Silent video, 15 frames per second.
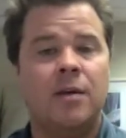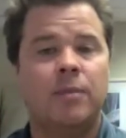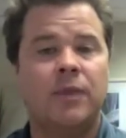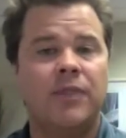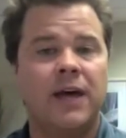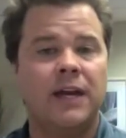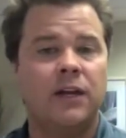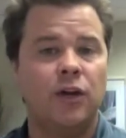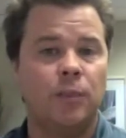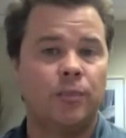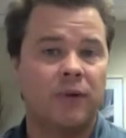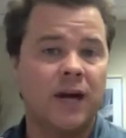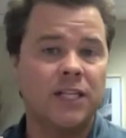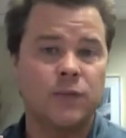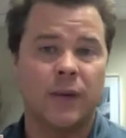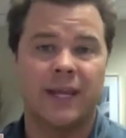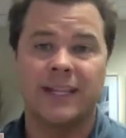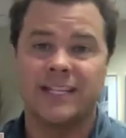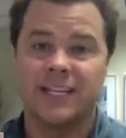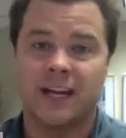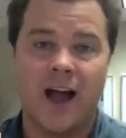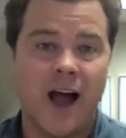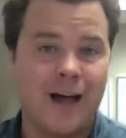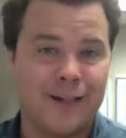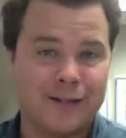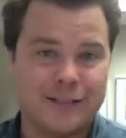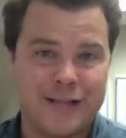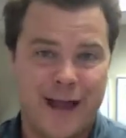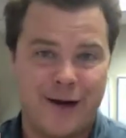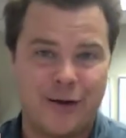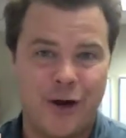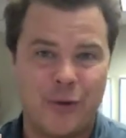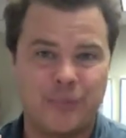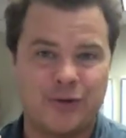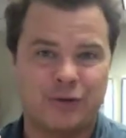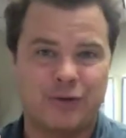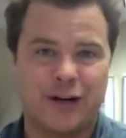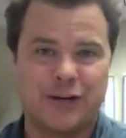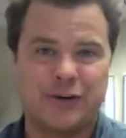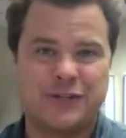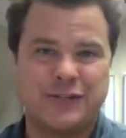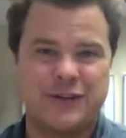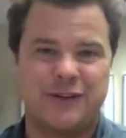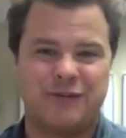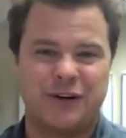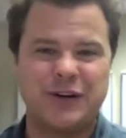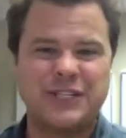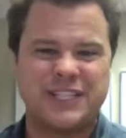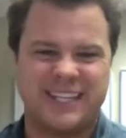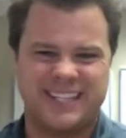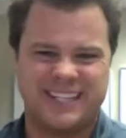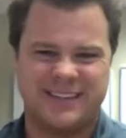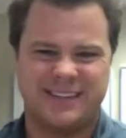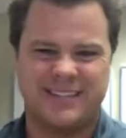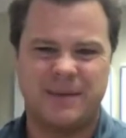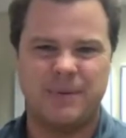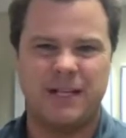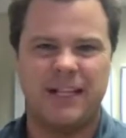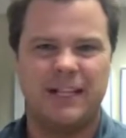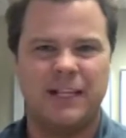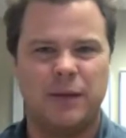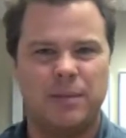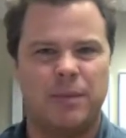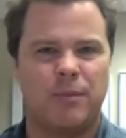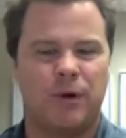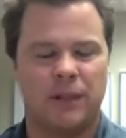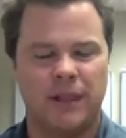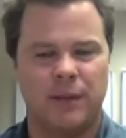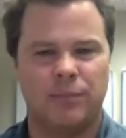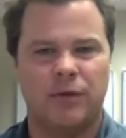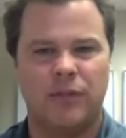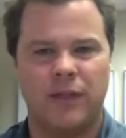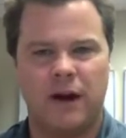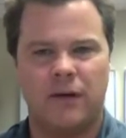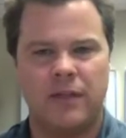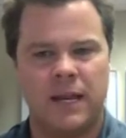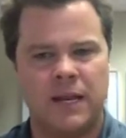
But then in New Brunswick, it's a college town, home to Rutgers University. So typically a little bit more liberal there.